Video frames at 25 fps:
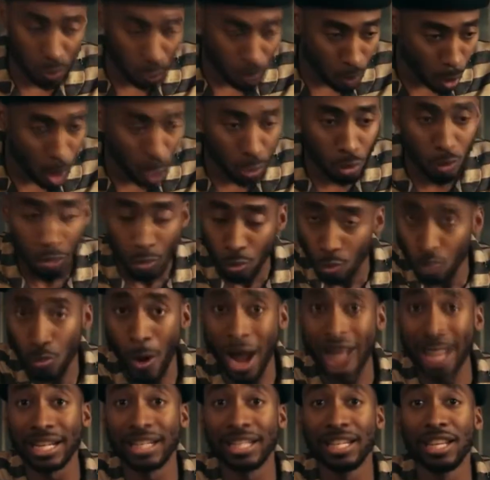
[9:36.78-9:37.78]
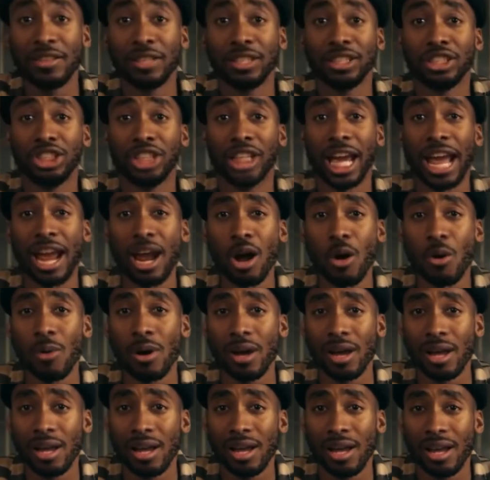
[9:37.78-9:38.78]
walked right into the jail
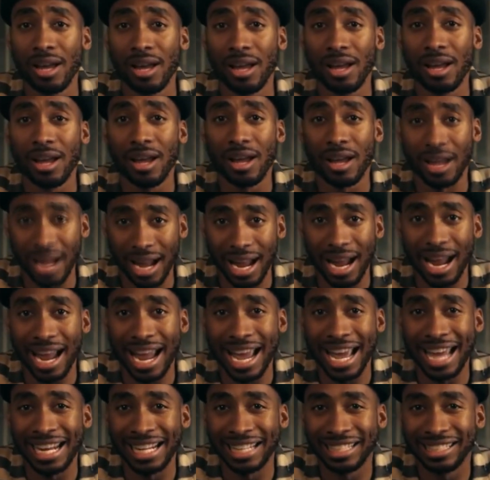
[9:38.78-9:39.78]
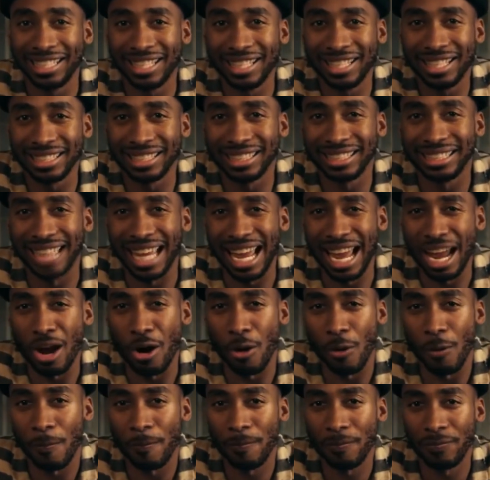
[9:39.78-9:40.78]
and into the
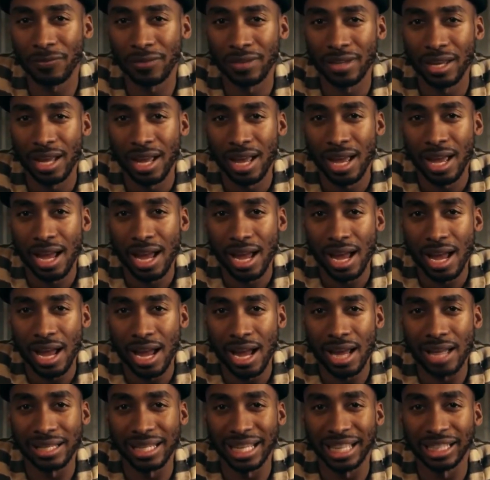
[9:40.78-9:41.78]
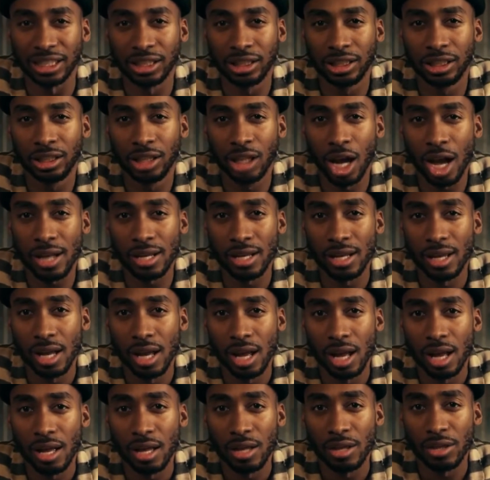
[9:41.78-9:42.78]
cell, and they shut
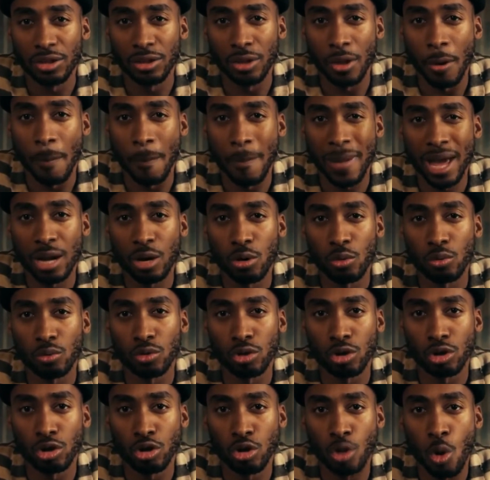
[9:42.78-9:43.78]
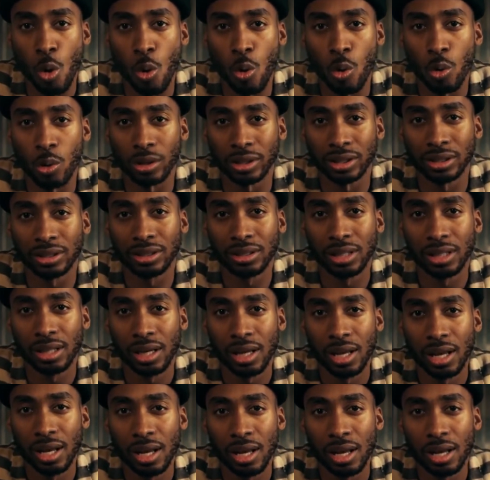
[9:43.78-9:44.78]
the metal doors
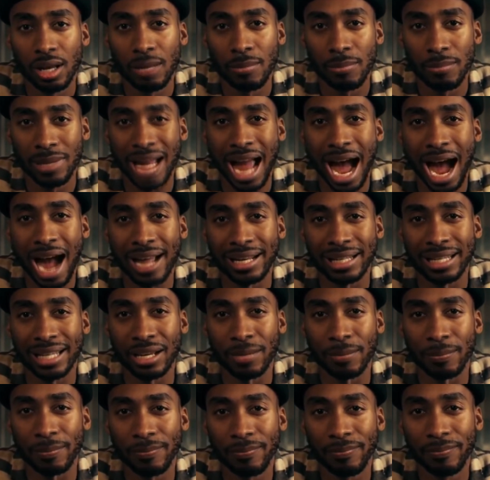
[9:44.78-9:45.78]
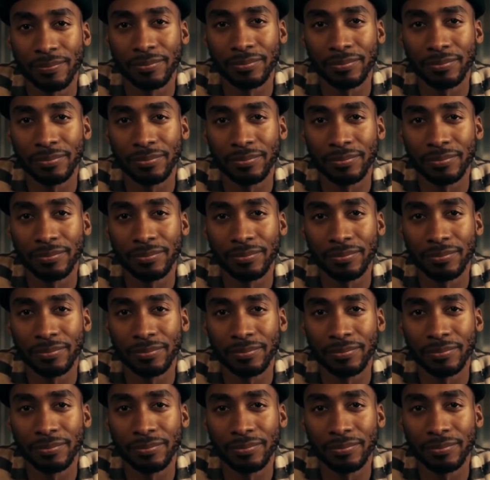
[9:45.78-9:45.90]
behind him.